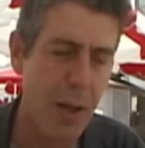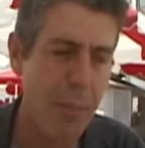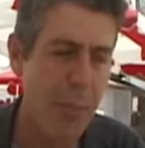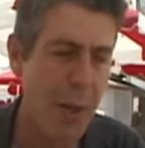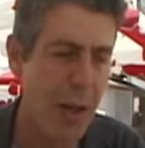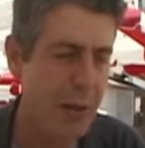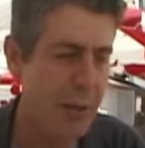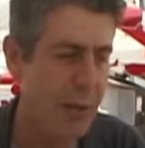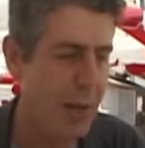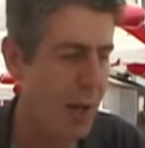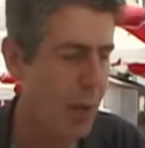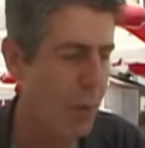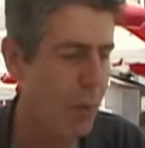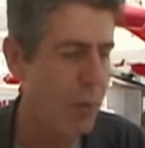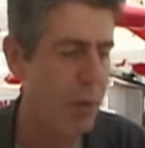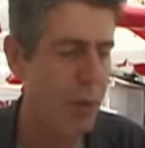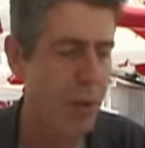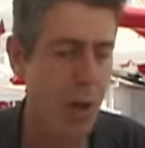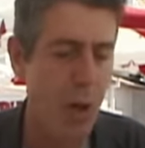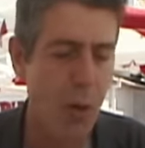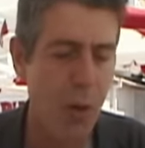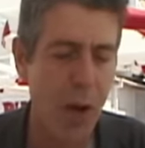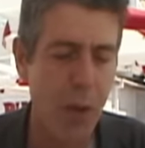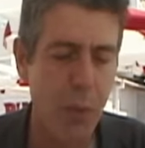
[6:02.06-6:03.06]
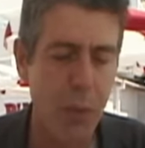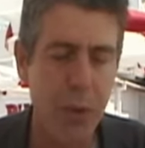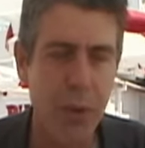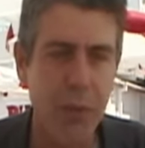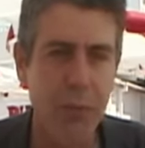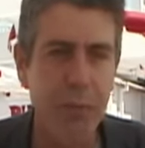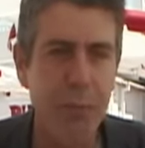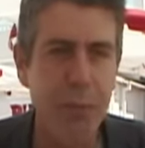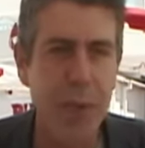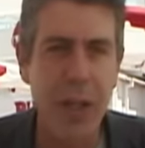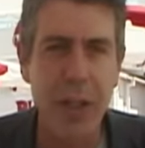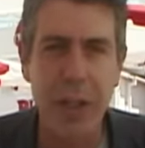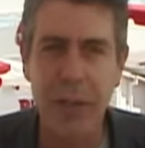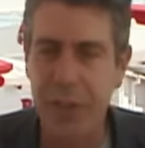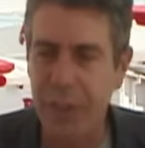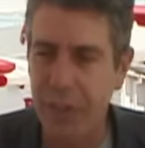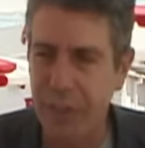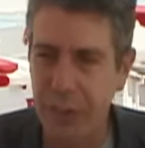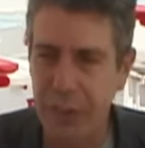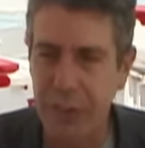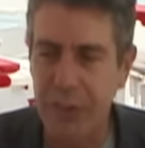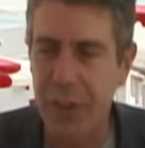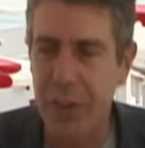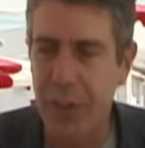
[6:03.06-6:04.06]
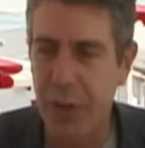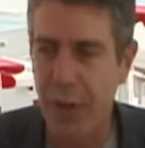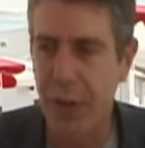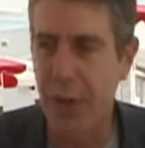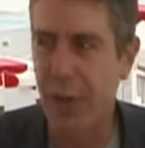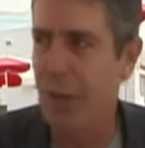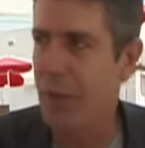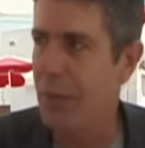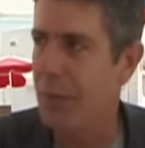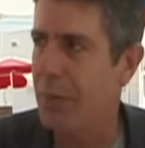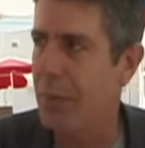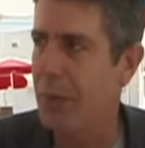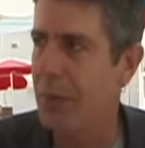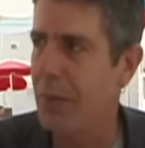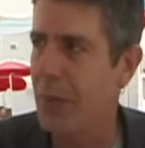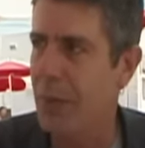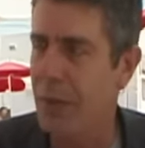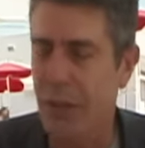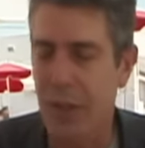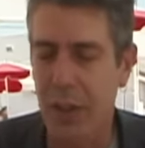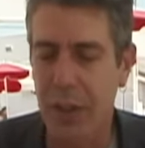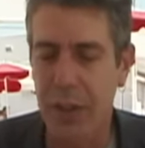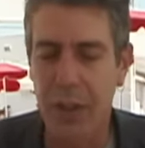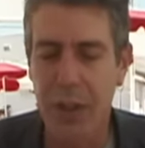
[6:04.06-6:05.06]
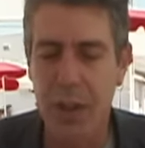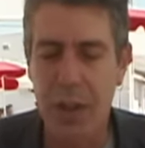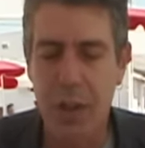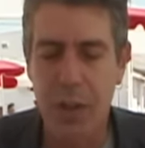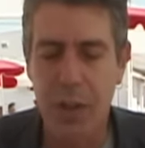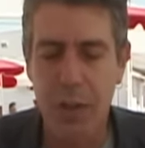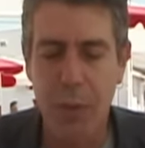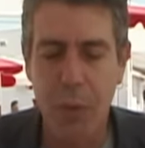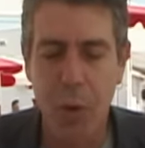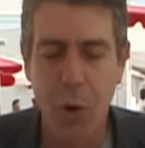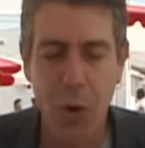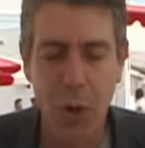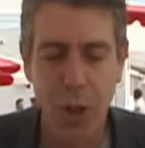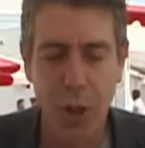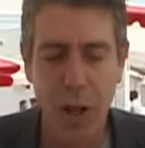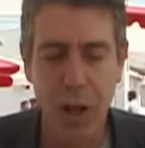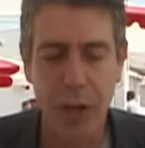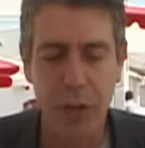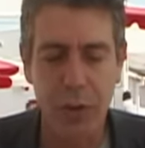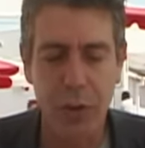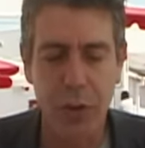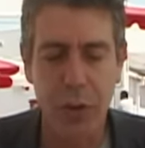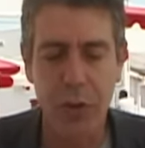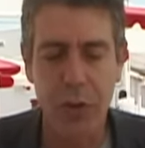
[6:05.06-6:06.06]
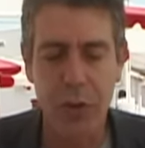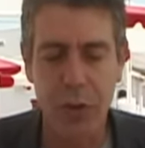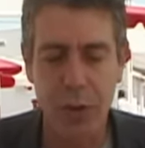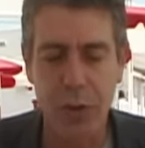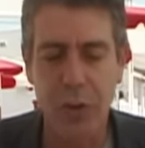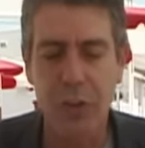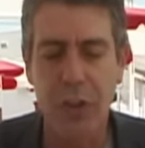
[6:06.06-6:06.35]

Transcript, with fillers: About an hour ago, I would have made a fervent argument that, that all hot dogs should